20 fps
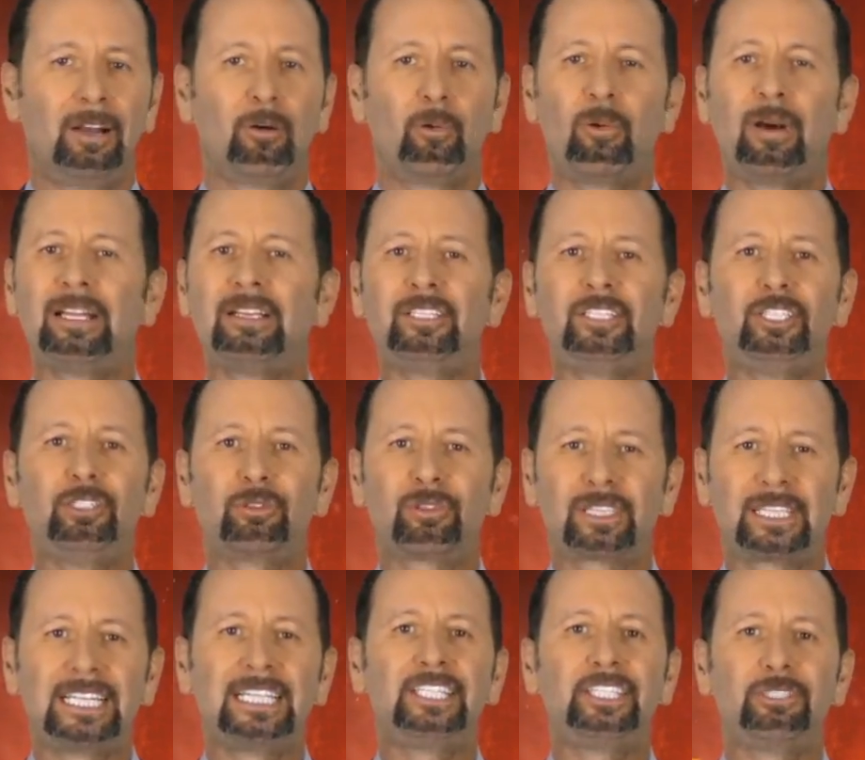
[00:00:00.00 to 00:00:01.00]
Whether you
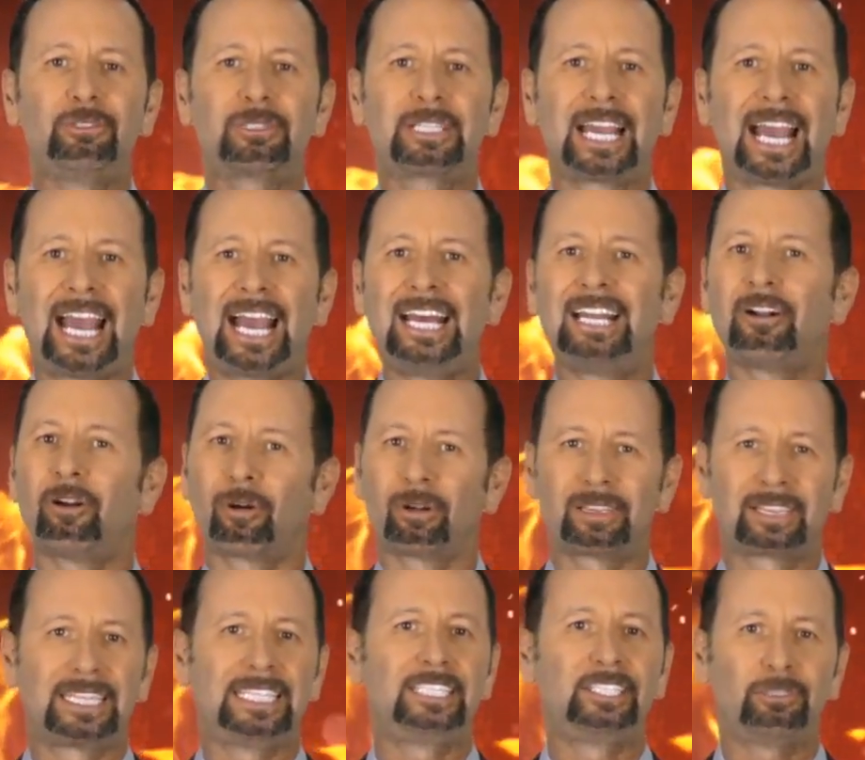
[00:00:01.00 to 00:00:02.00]
think you can or
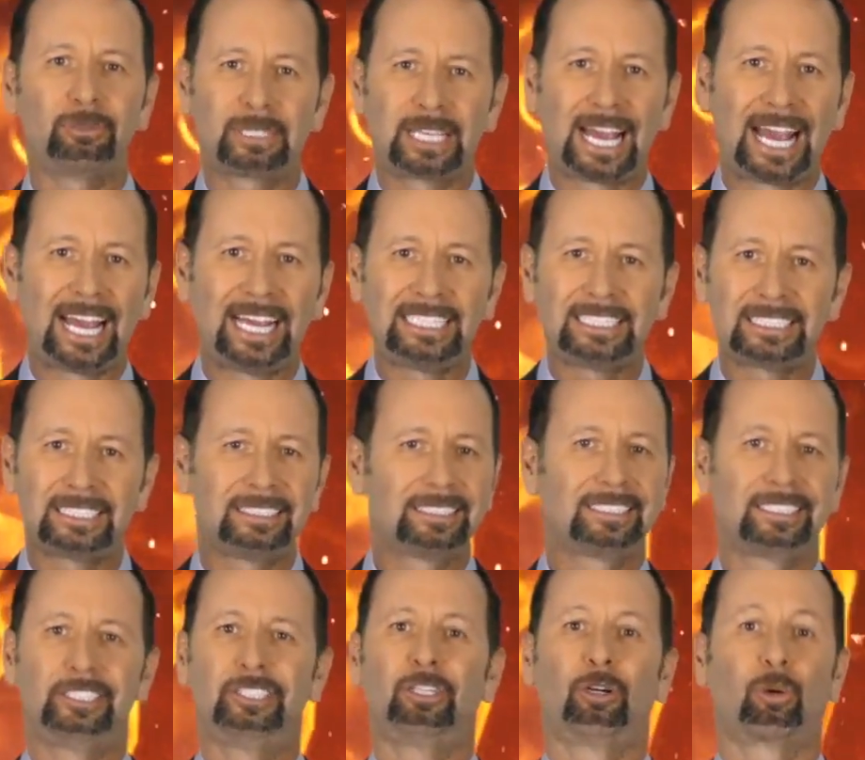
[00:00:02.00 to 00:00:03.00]
think you can't,
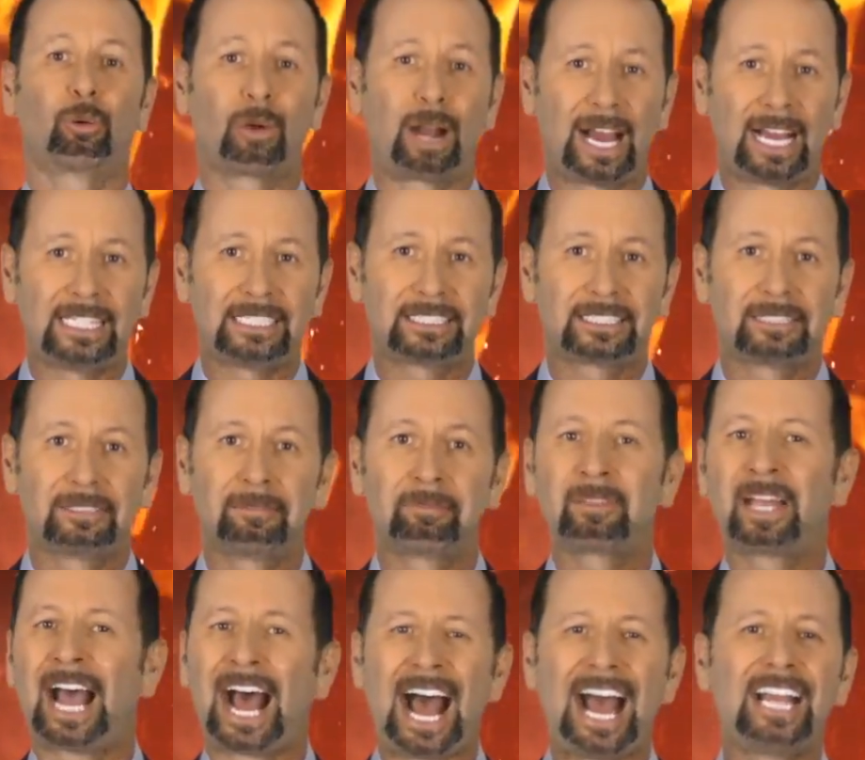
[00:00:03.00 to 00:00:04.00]
you're right.
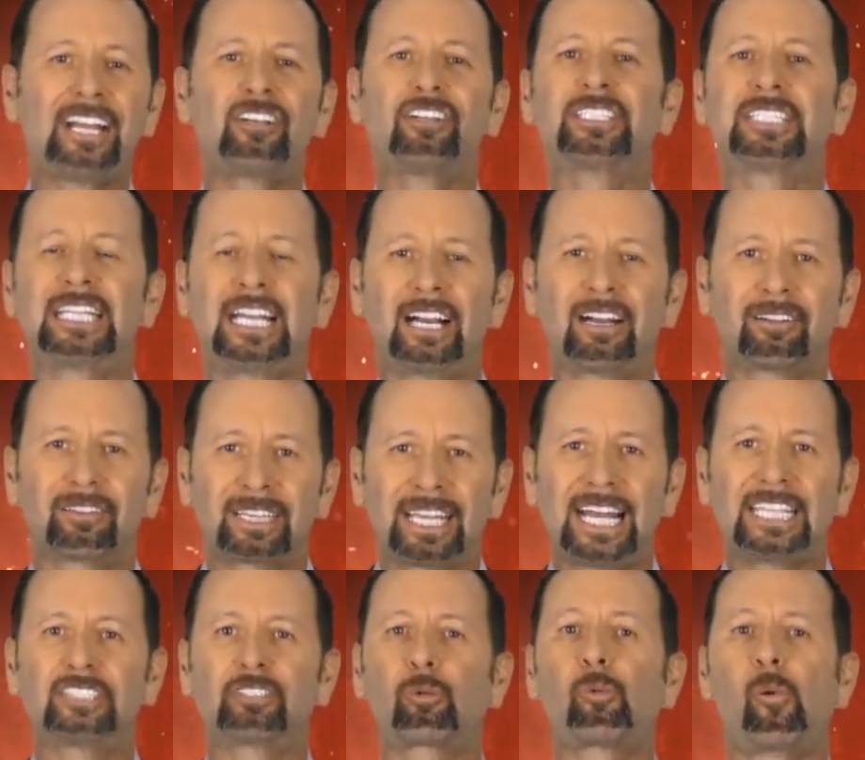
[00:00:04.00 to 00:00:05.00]
I could care
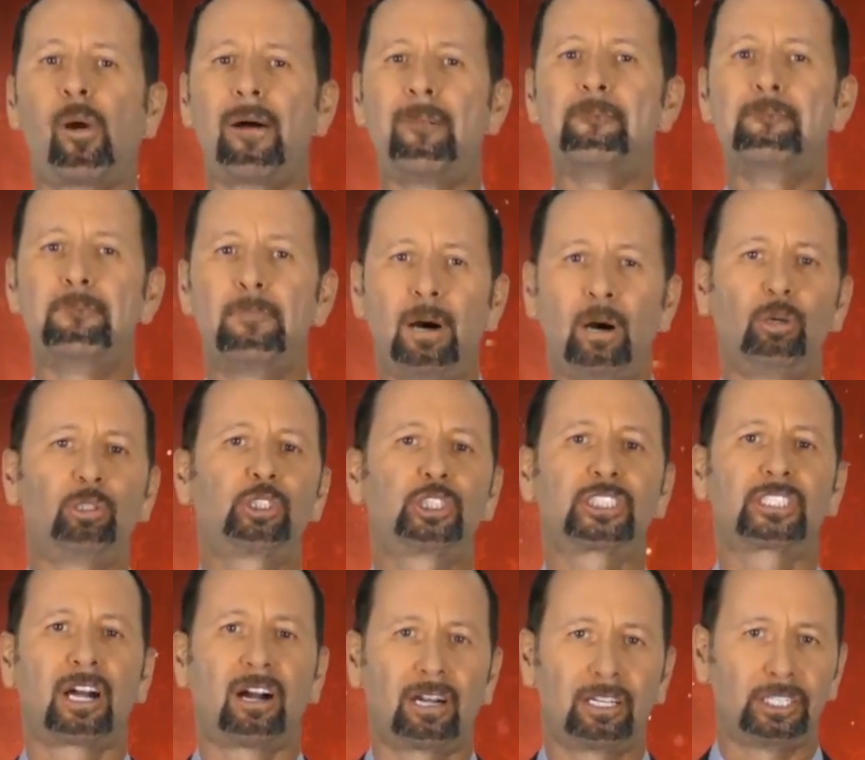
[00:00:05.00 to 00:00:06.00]
less what
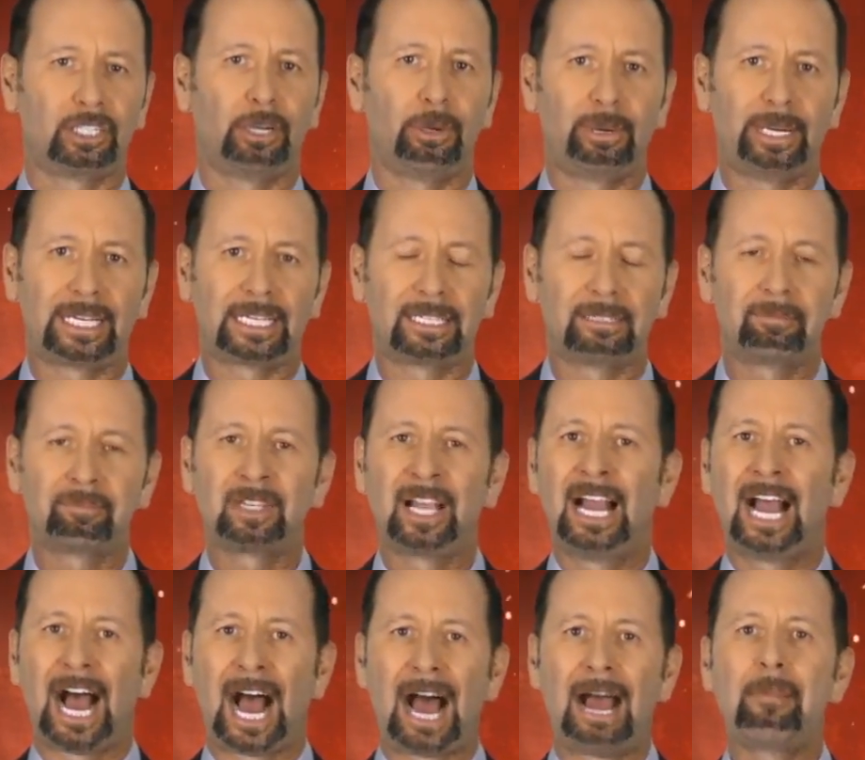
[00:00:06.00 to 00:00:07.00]
most are doing.
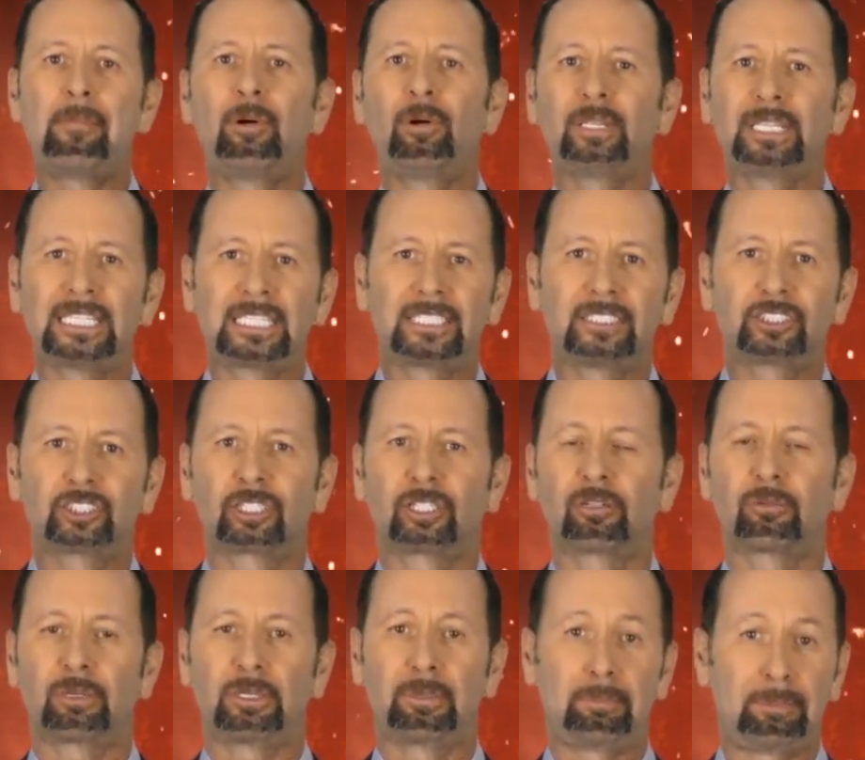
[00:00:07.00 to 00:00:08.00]
I'm only
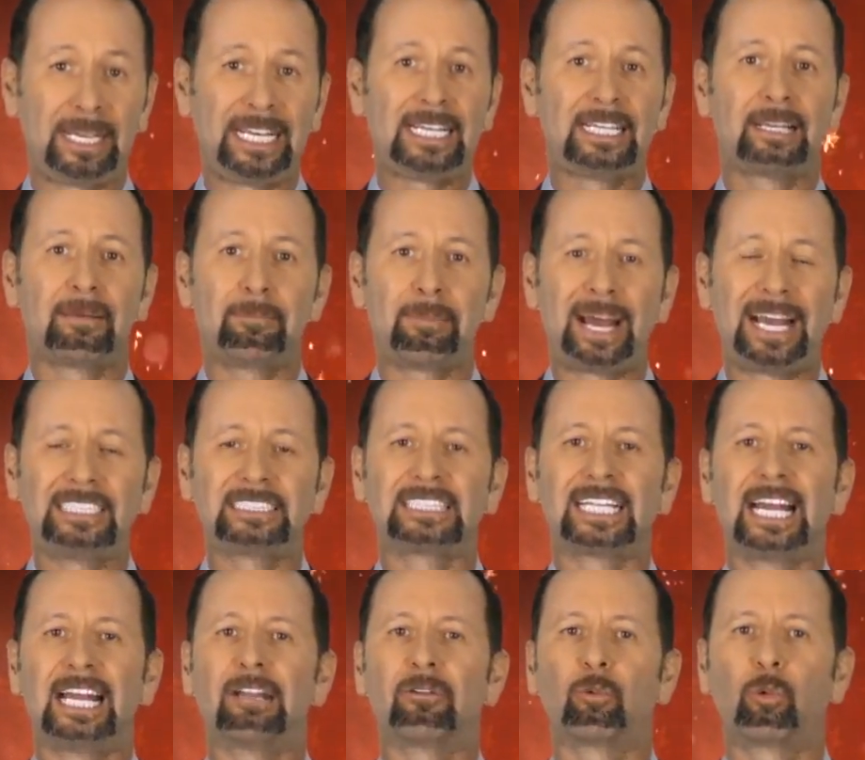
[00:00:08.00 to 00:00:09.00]
concerned with being the best
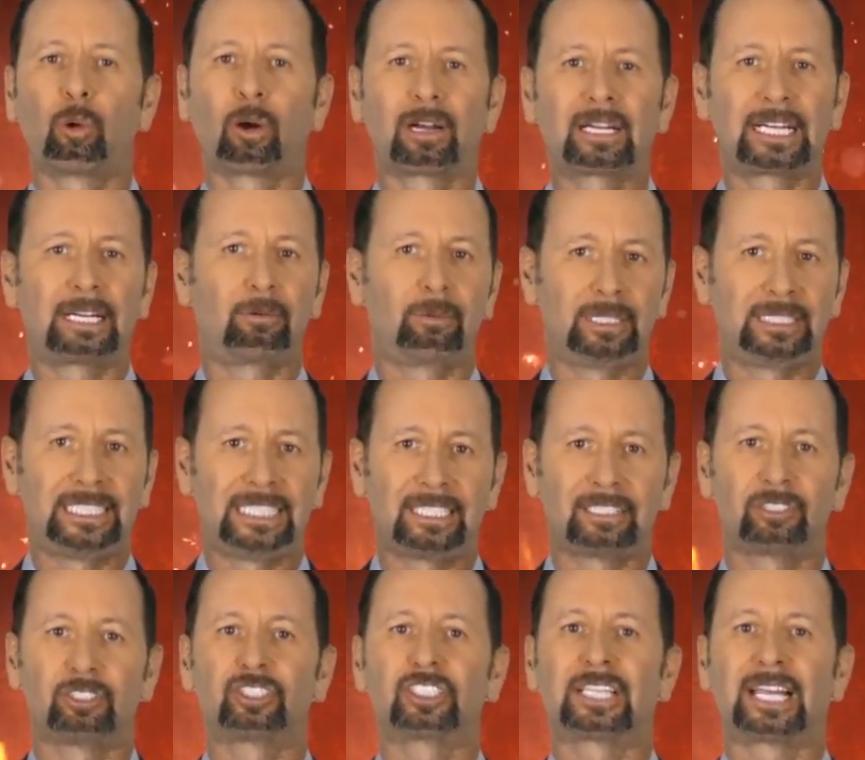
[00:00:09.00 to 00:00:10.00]
and working with
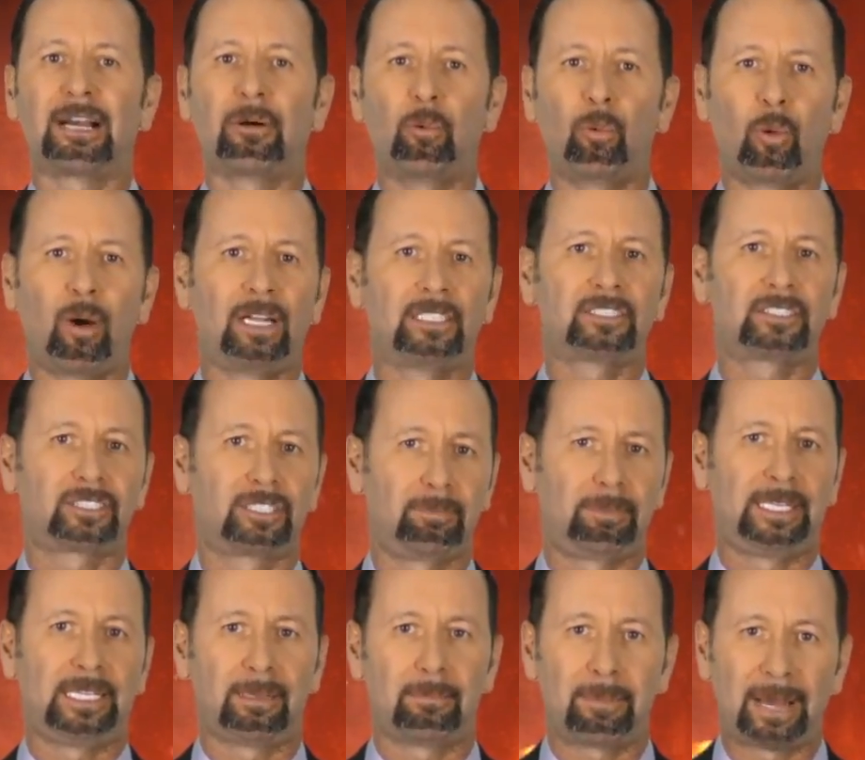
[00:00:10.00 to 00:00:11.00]
dealers that want to
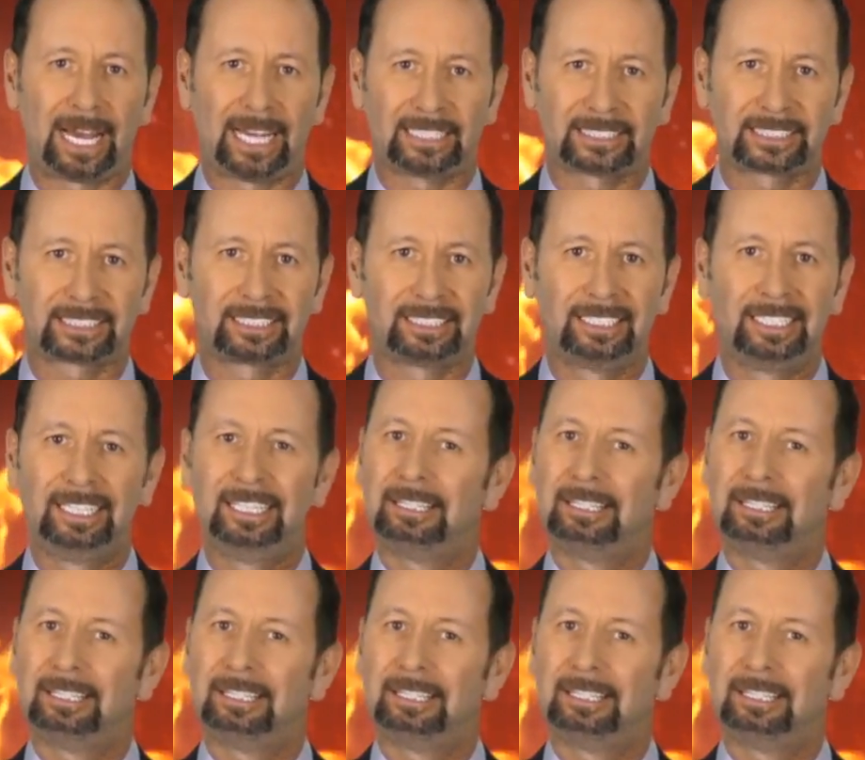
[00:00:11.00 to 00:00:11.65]
be the best.